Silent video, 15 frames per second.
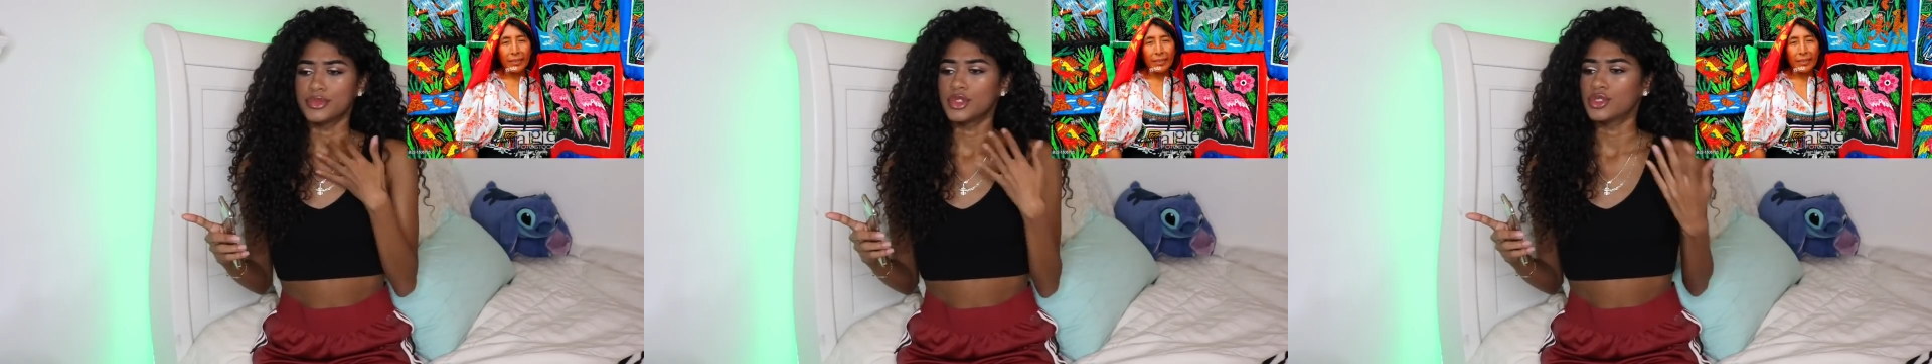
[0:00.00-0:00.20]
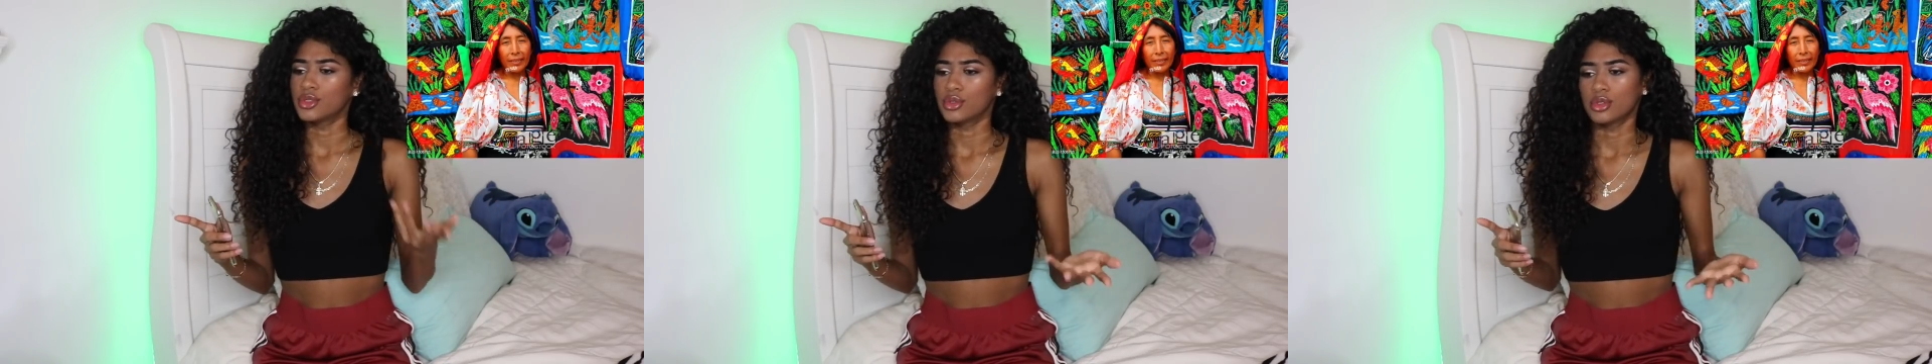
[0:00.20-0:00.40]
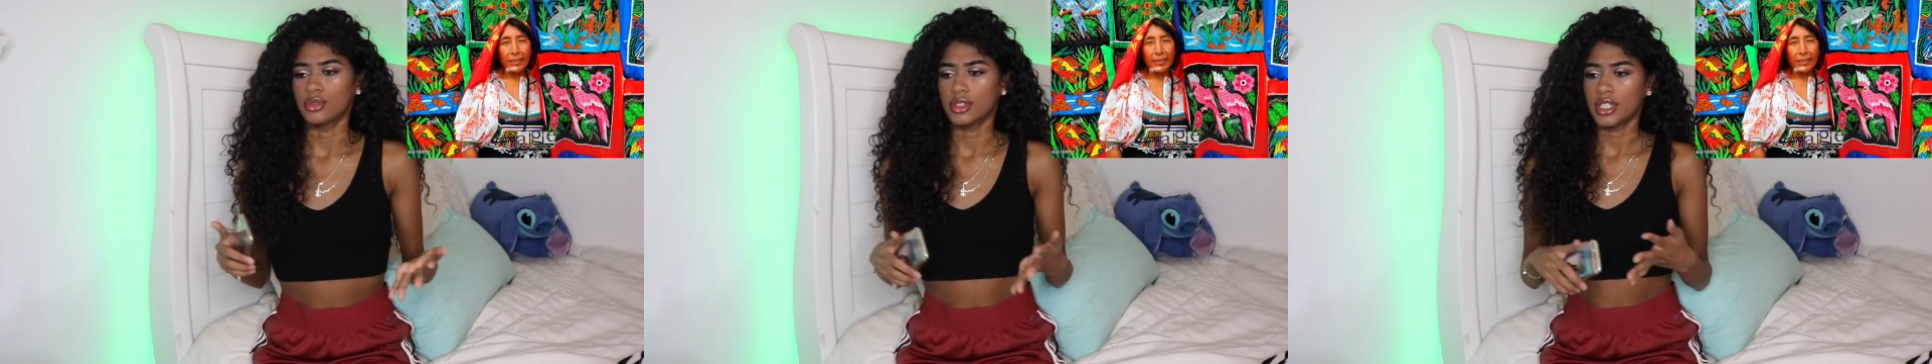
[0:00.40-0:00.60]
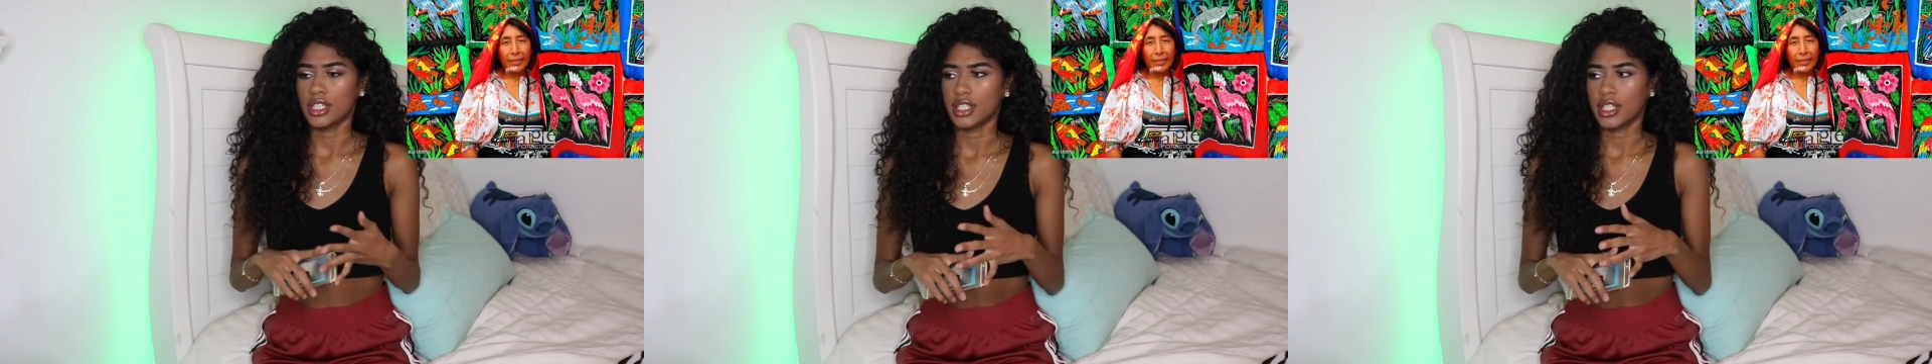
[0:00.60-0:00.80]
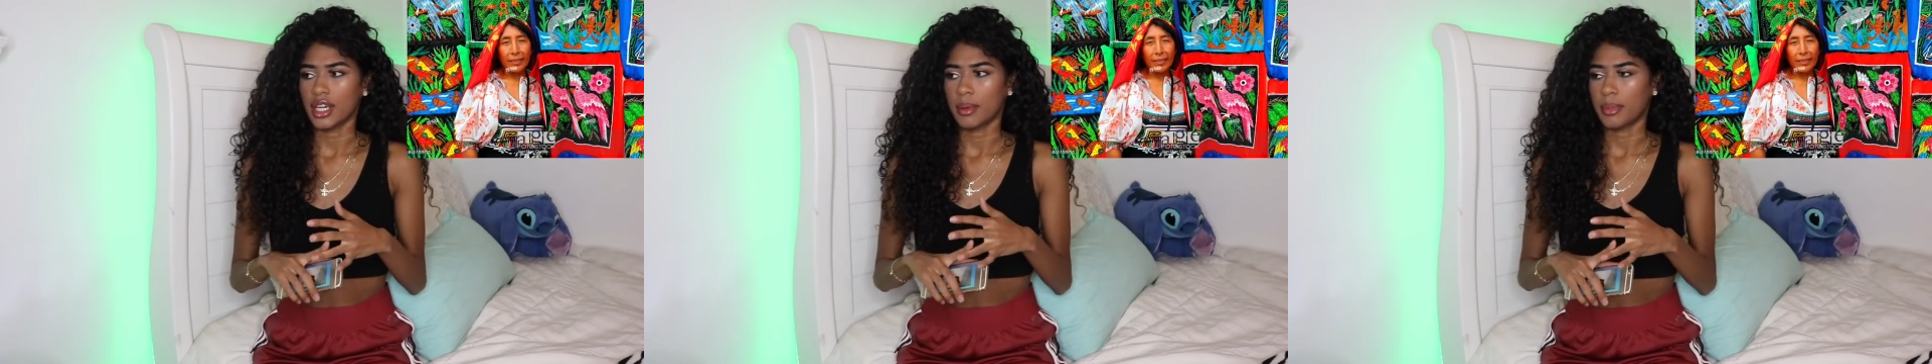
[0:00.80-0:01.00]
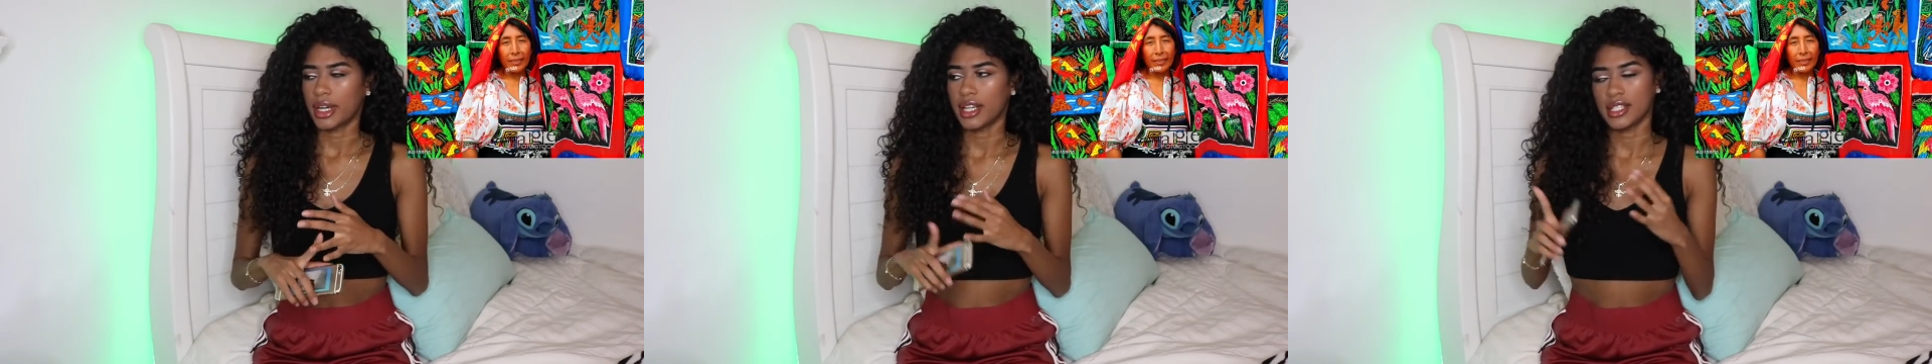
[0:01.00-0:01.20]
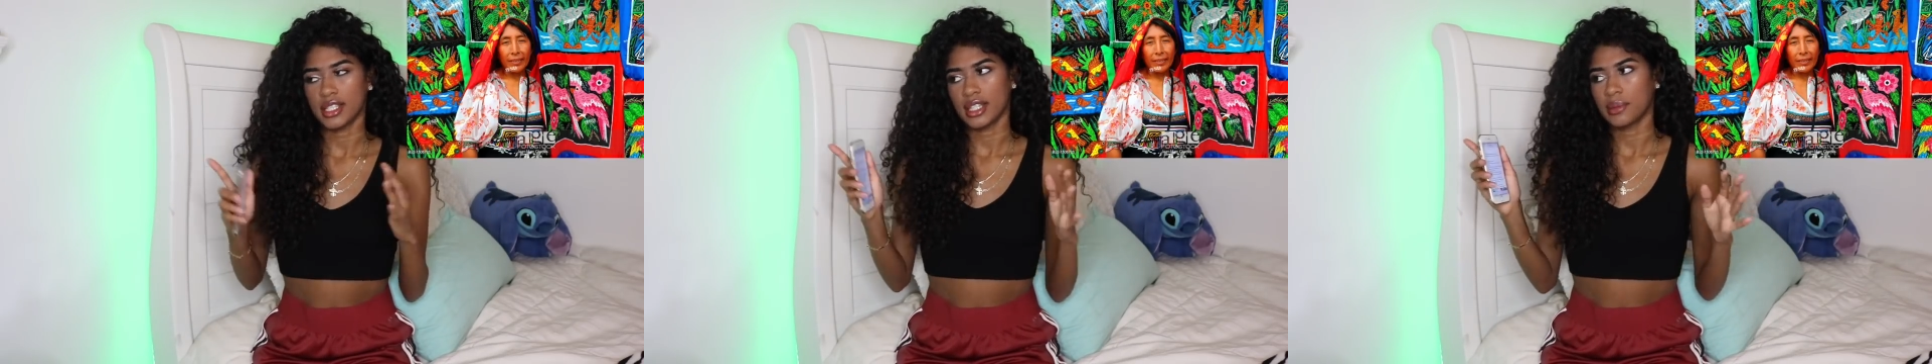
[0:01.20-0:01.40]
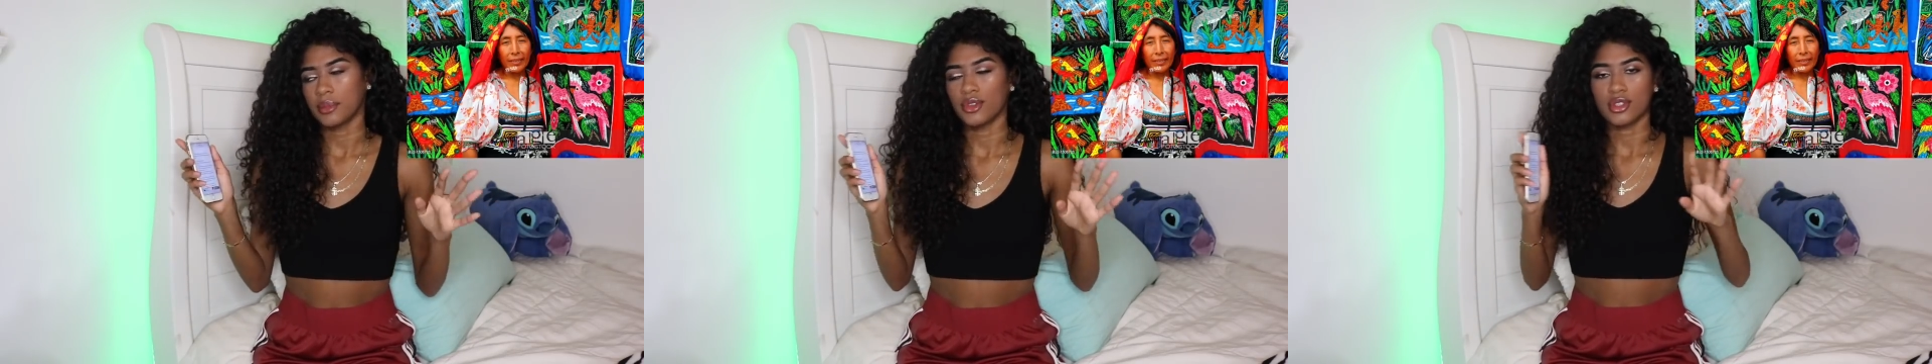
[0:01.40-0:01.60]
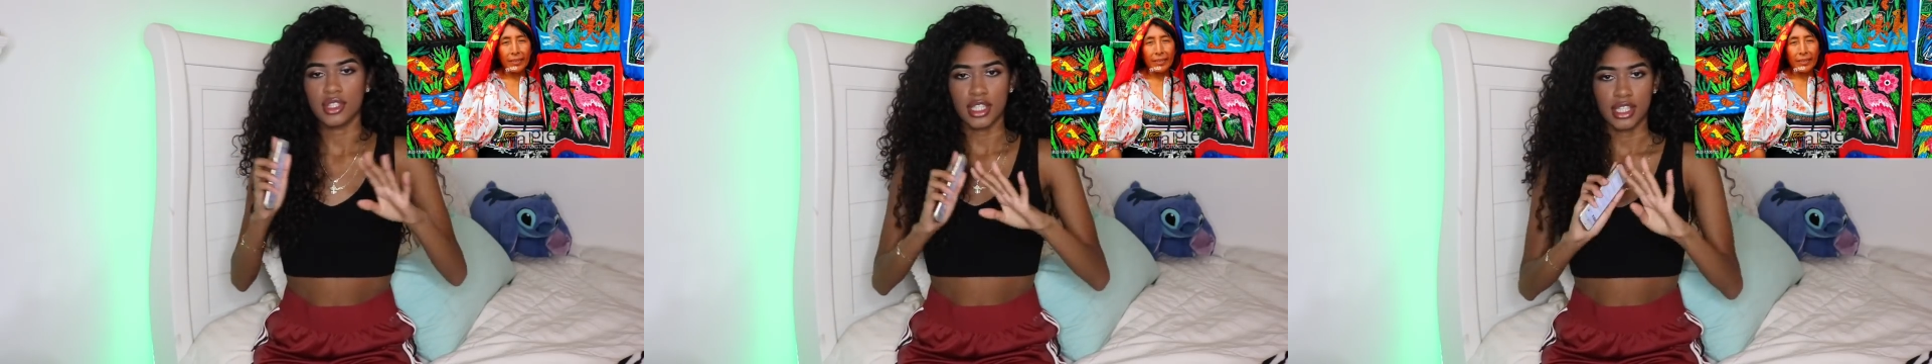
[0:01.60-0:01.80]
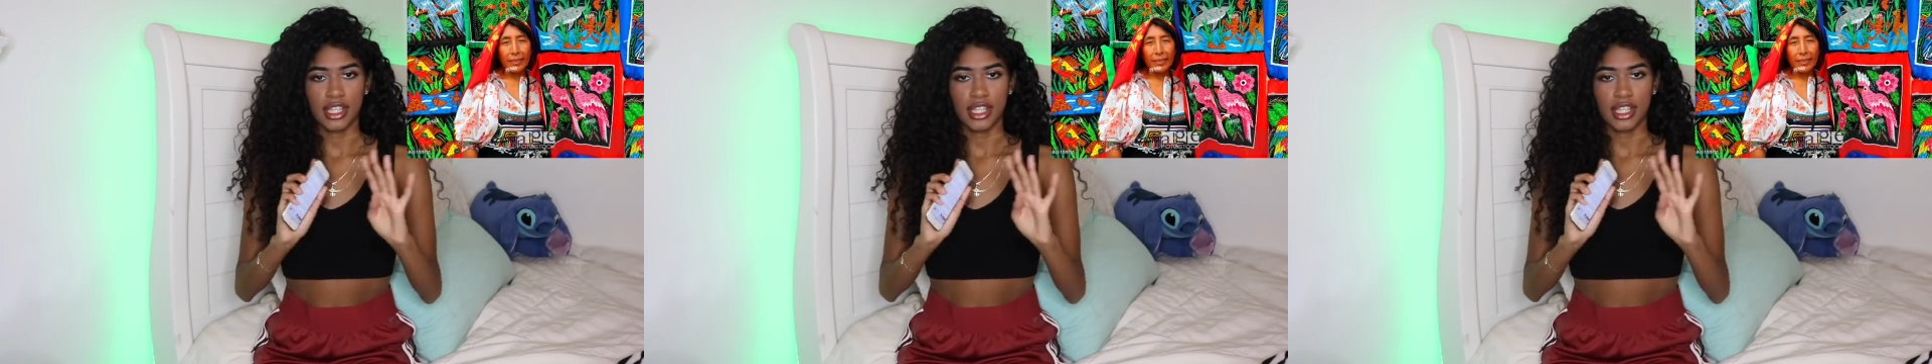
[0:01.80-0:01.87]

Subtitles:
jewelry, but I see them mostly in